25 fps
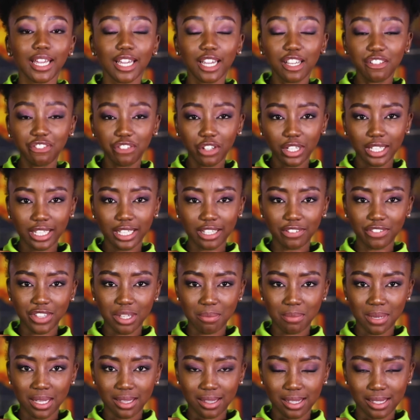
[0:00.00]
If you leave
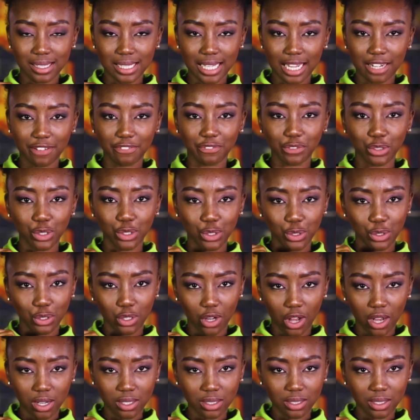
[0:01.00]
them in the sun for too
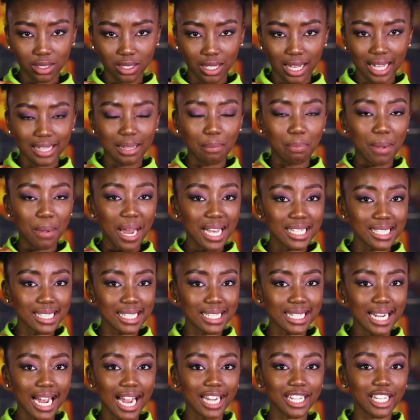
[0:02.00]
long, the plastic
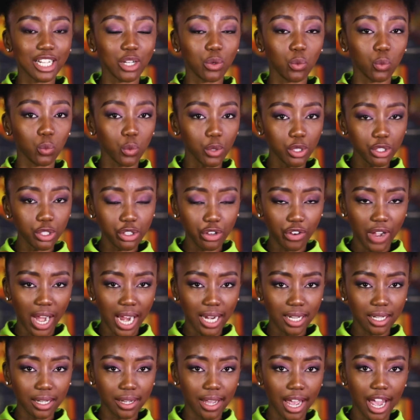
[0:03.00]
lining will
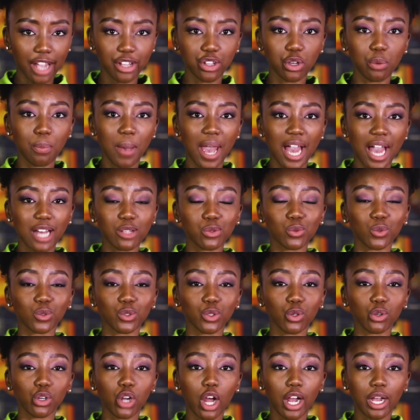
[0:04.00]
crack and your pads will
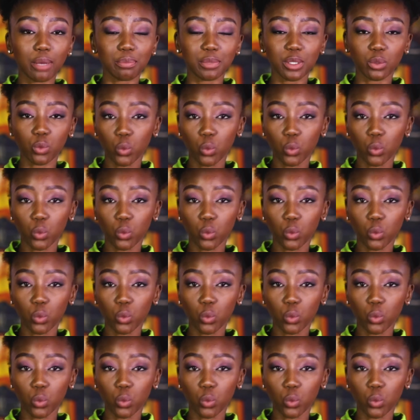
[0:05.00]
no longer be